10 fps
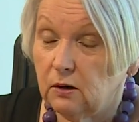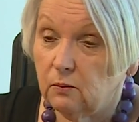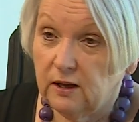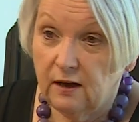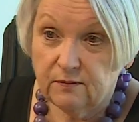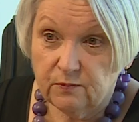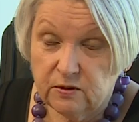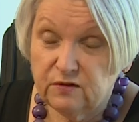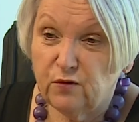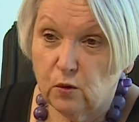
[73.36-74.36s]
We have
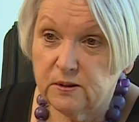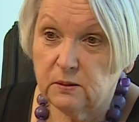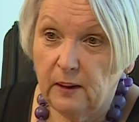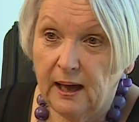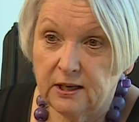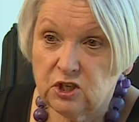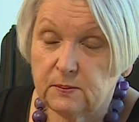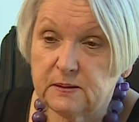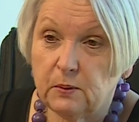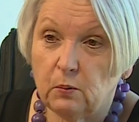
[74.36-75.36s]
formed some
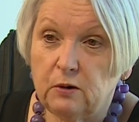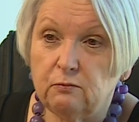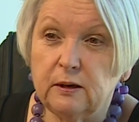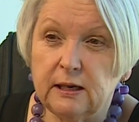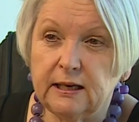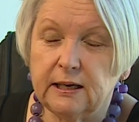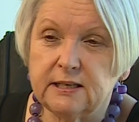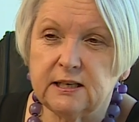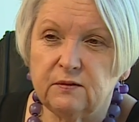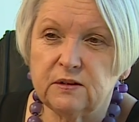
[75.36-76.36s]
partnerships, but we really
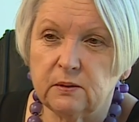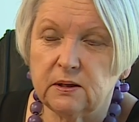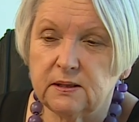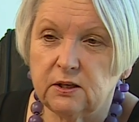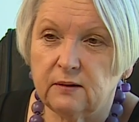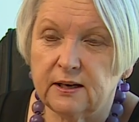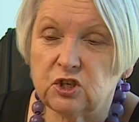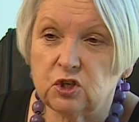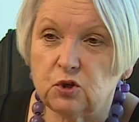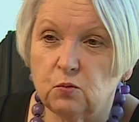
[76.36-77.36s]
need to give some
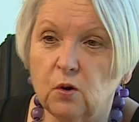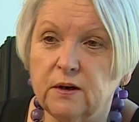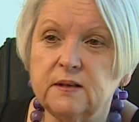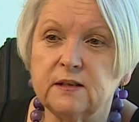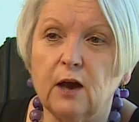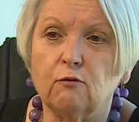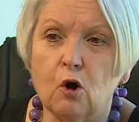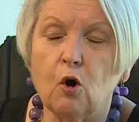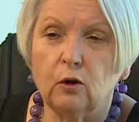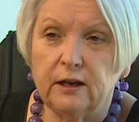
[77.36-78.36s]
consideration to what is our
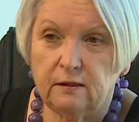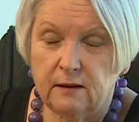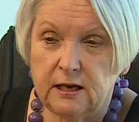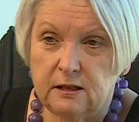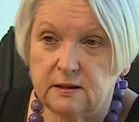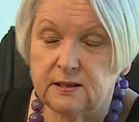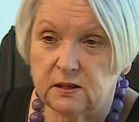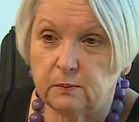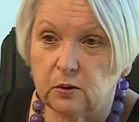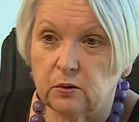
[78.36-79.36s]
role in
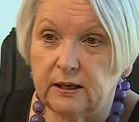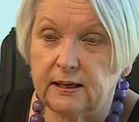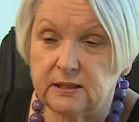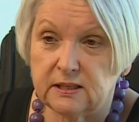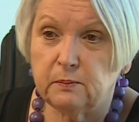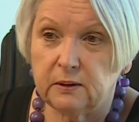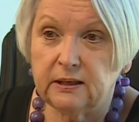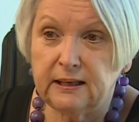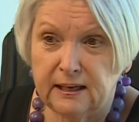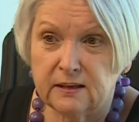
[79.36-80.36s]
disability and
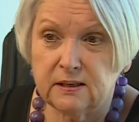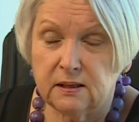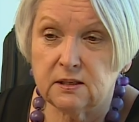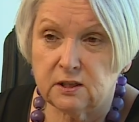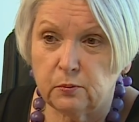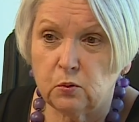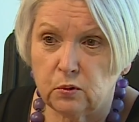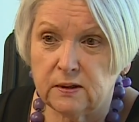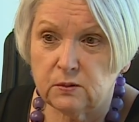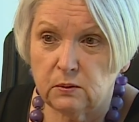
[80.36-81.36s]
disability housing and
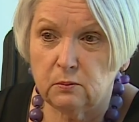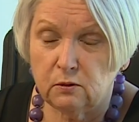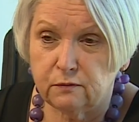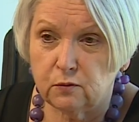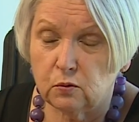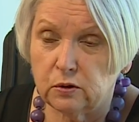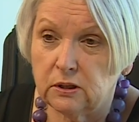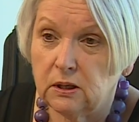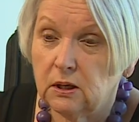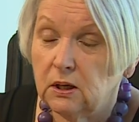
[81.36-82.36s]
support as we move forward.
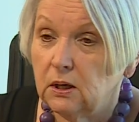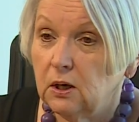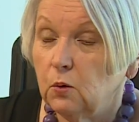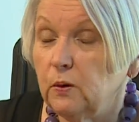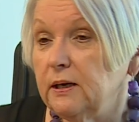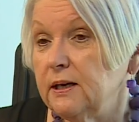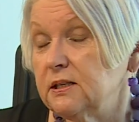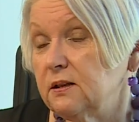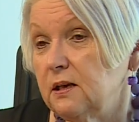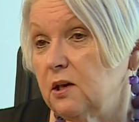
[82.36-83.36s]
We need
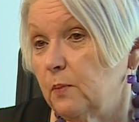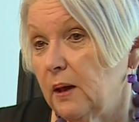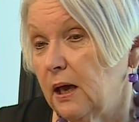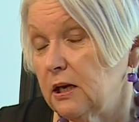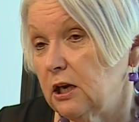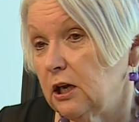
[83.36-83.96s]
to think about